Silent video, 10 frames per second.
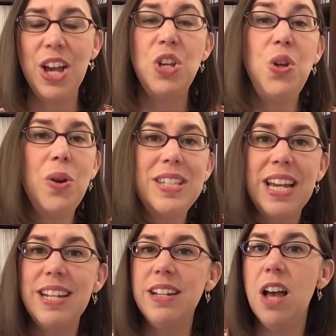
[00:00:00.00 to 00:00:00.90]
Notice
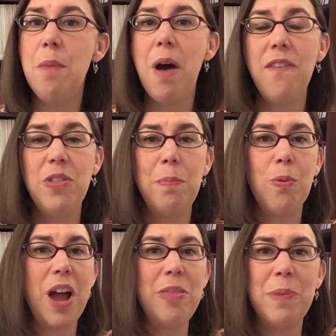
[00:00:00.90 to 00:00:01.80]
I didn't come off the
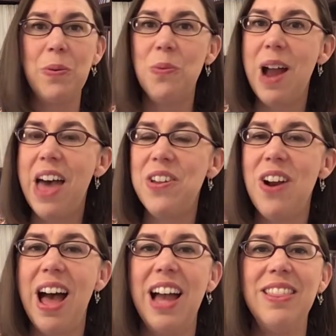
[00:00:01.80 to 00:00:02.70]
breath, but
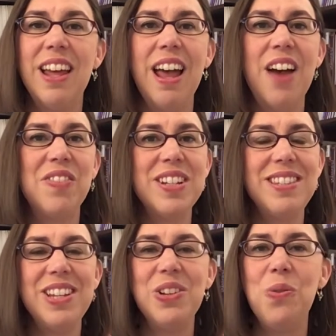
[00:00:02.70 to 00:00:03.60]
rather I let every
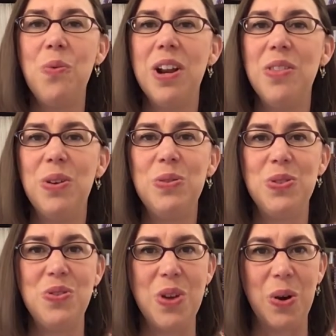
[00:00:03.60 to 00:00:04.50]
single one of
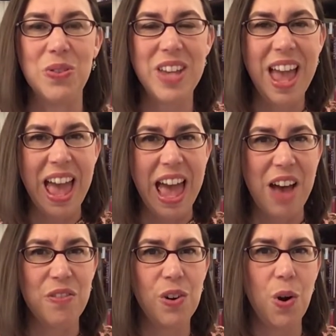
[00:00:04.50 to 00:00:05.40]
those notes
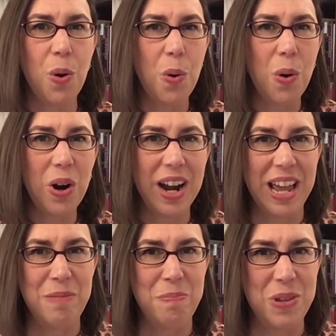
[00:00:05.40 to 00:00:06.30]
have core
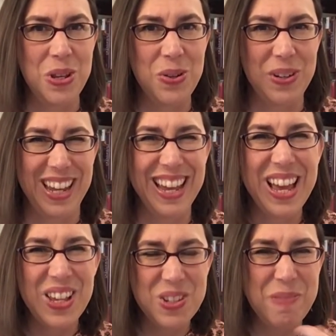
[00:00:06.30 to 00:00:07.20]
and beauty.
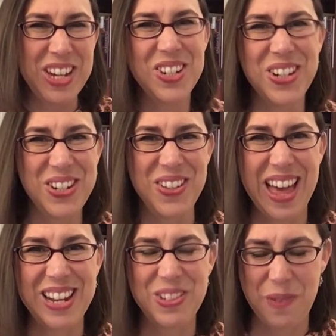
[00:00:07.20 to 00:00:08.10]
So make sure you do
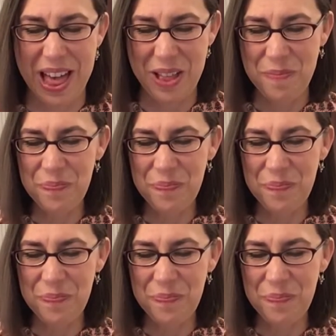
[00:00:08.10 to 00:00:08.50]
that as well.